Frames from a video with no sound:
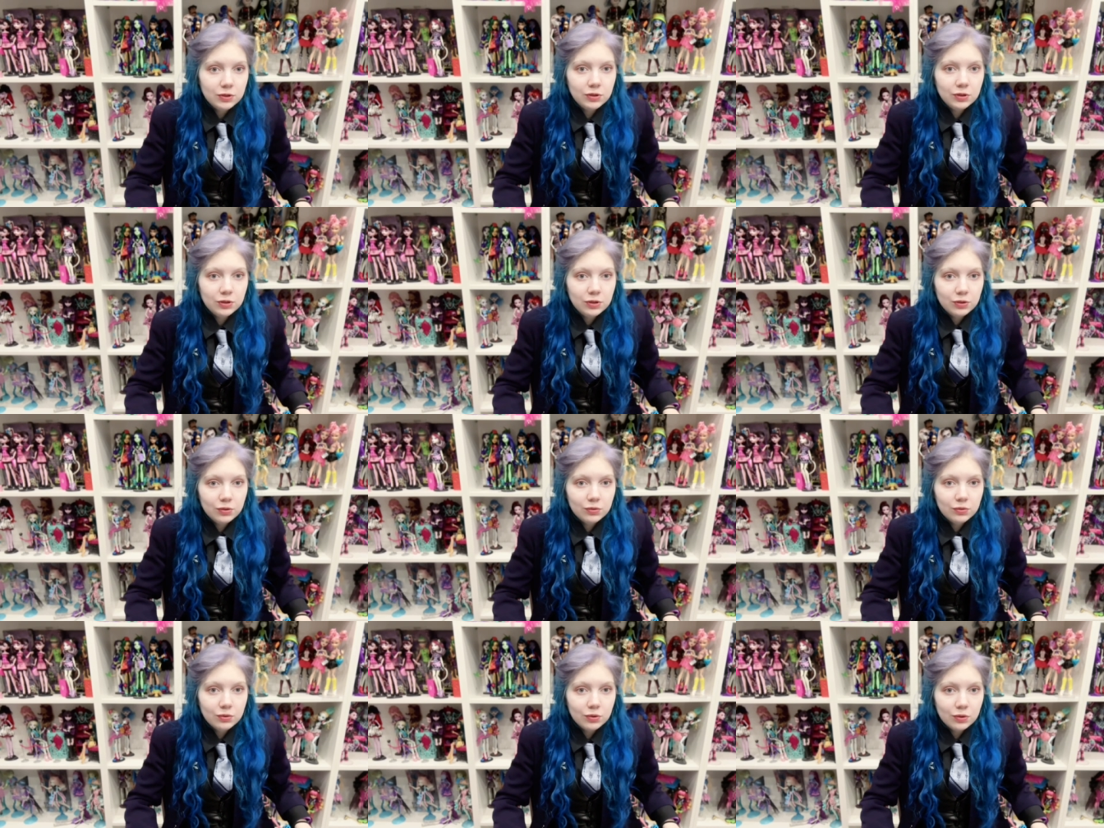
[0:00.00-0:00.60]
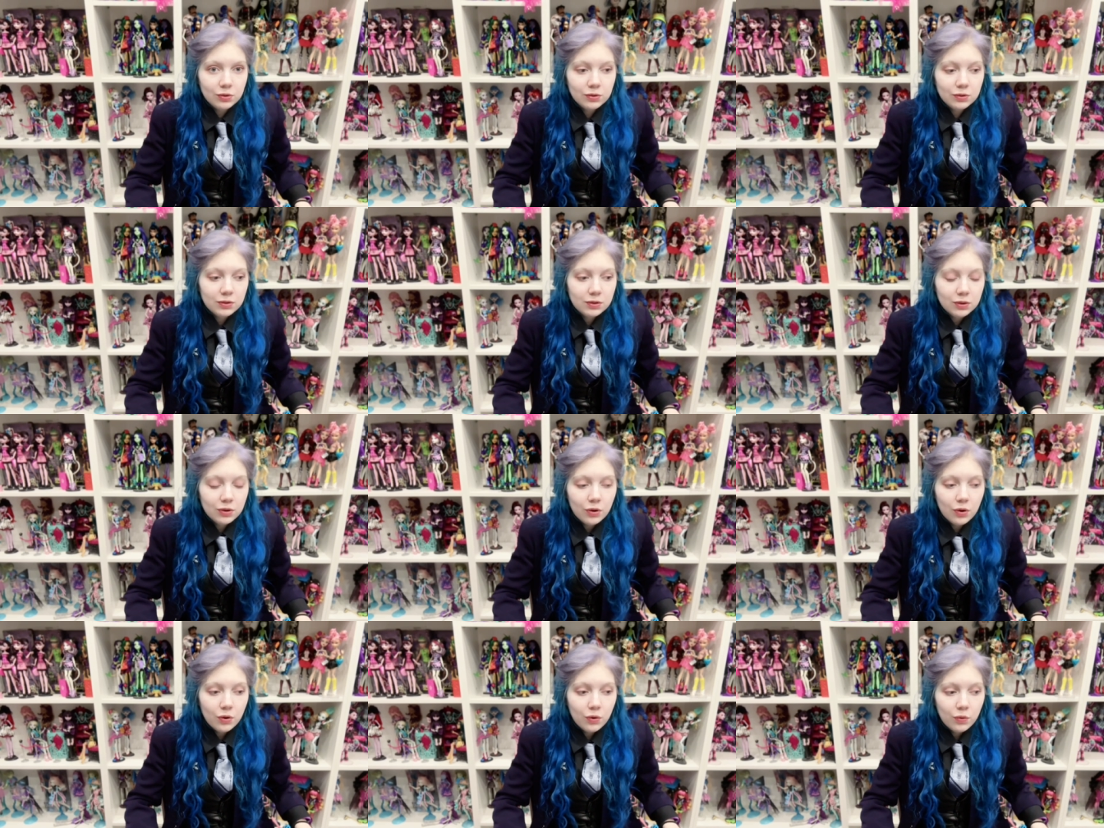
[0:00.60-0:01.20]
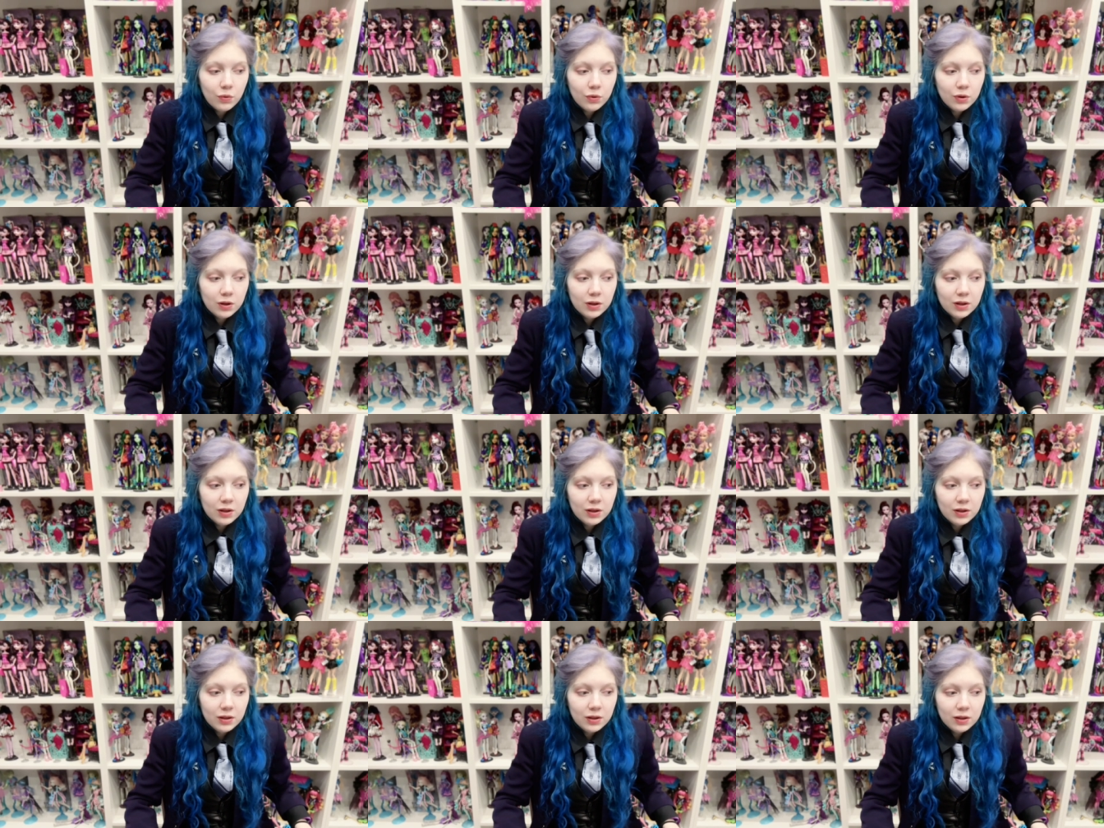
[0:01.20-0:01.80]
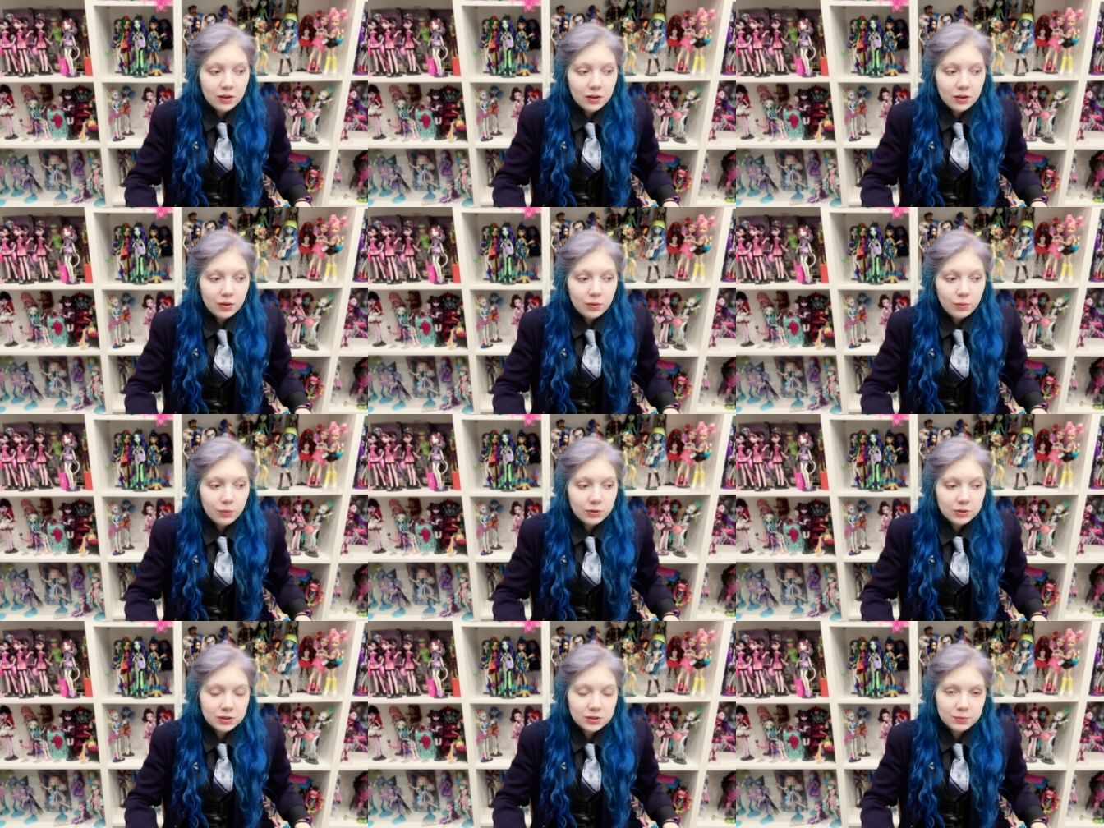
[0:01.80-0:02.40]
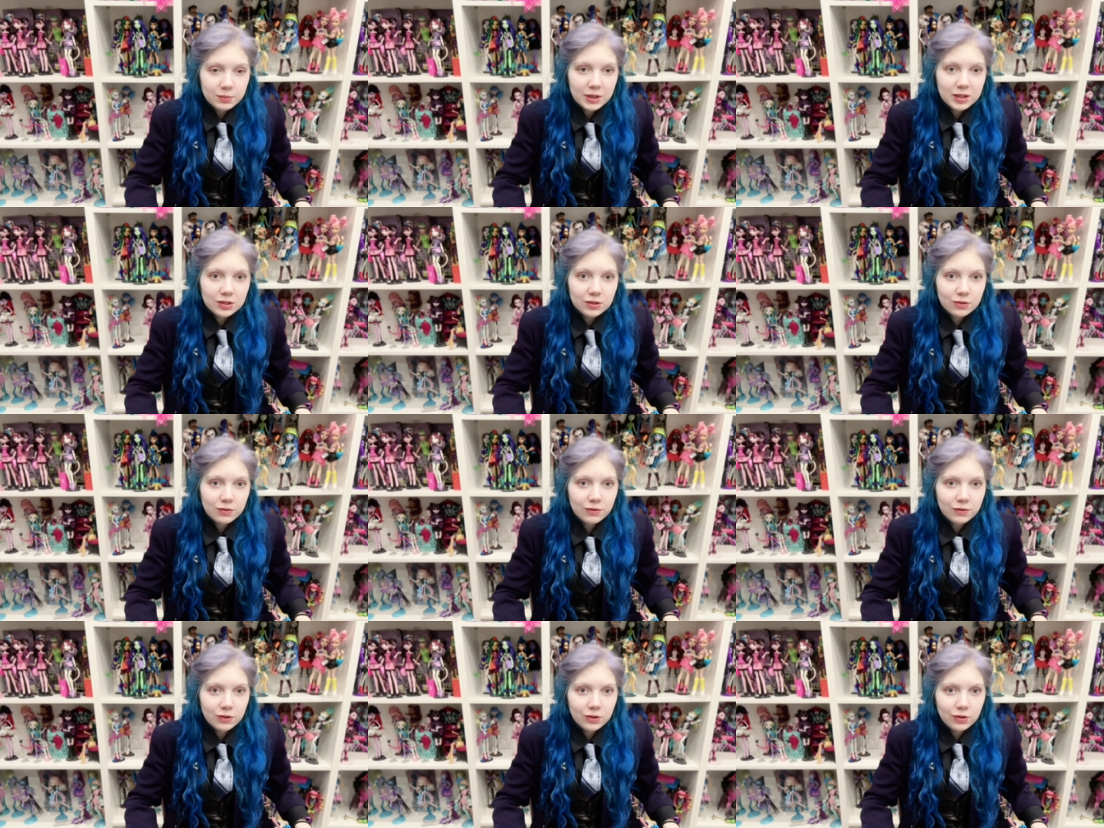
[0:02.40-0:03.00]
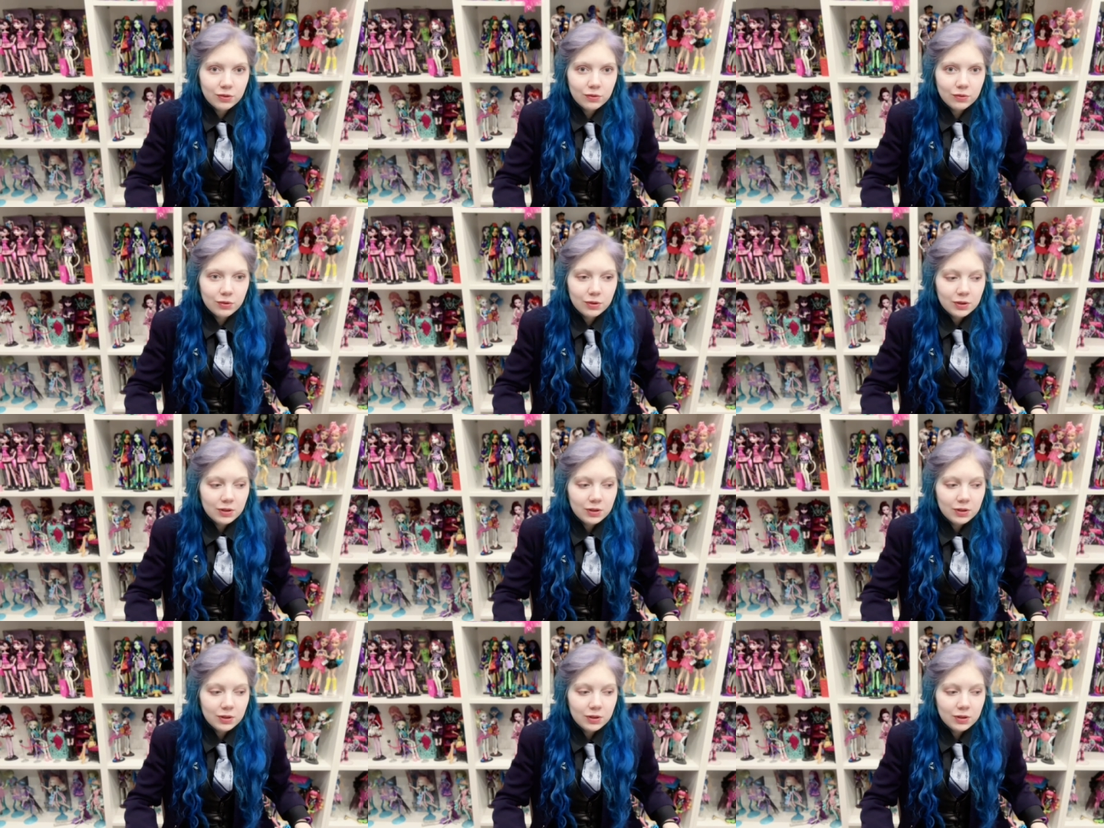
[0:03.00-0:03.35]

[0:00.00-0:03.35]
you don't know what is better for you